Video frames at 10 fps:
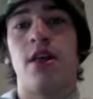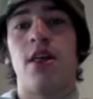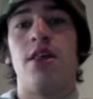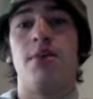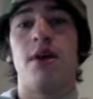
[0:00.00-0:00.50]

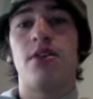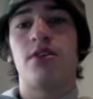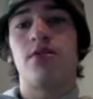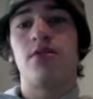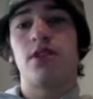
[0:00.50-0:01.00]
The amount of
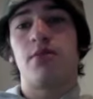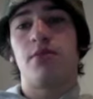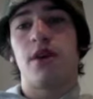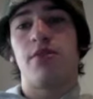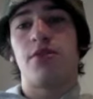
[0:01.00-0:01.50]
students that
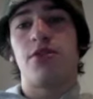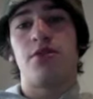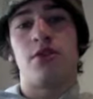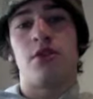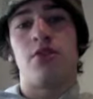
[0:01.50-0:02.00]
apply for
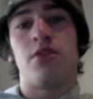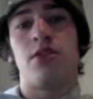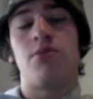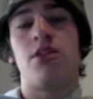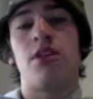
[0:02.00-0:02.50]
student loans
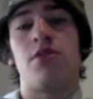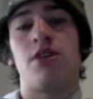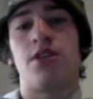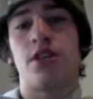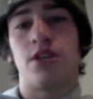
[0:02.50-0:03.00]
seems to
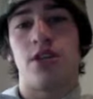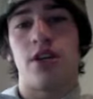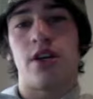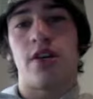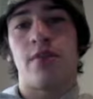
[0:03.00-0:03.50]
increase each
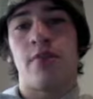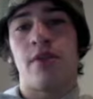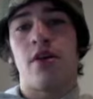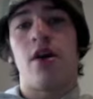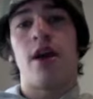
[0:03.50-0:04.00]
year.
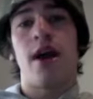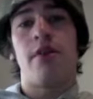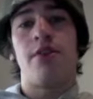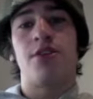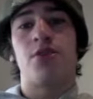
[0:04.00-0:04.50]
On
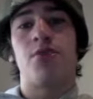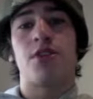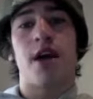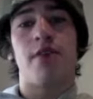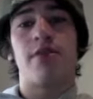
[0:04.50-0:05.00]
average,
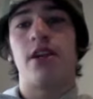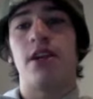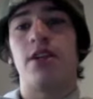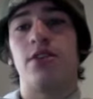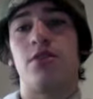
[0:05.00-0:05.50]
almost half of
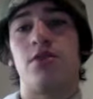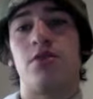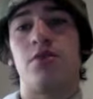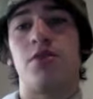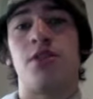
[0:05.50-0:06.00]
Canadian
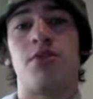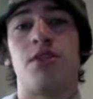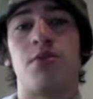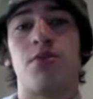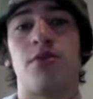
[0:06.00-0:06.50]
students receive
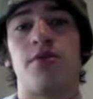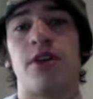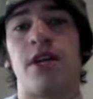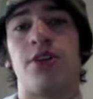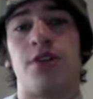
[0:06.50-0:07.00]
some sort of
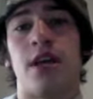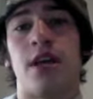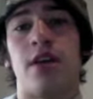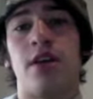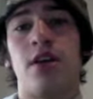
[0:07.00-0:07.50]
financial
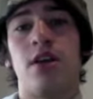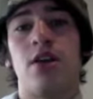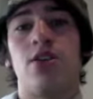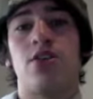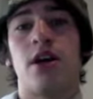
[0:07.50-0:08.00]
aid.
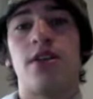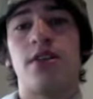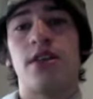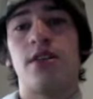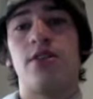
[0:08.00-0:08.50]
So I
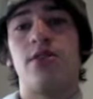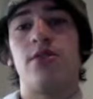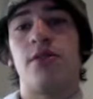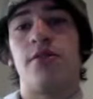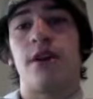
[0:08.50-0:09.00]
decided to do
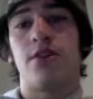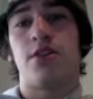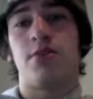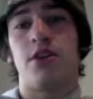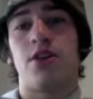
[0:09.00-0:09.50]
my final
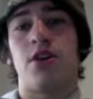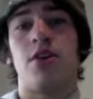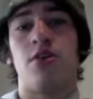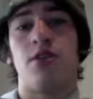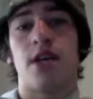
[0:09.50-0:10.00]
speech on
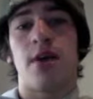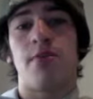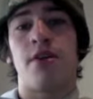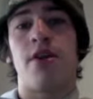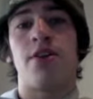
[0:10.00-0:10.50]
OSAP
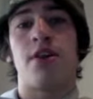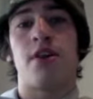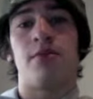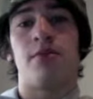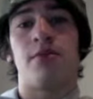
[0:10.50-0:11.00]
and other
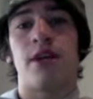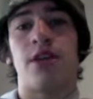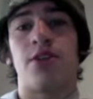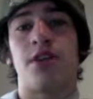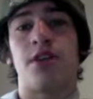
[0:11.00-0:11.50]
government
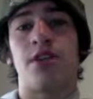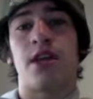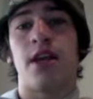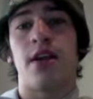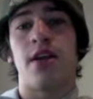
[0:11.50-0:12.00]
financial aids in
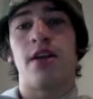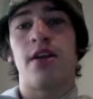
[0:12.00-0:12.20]
Canada.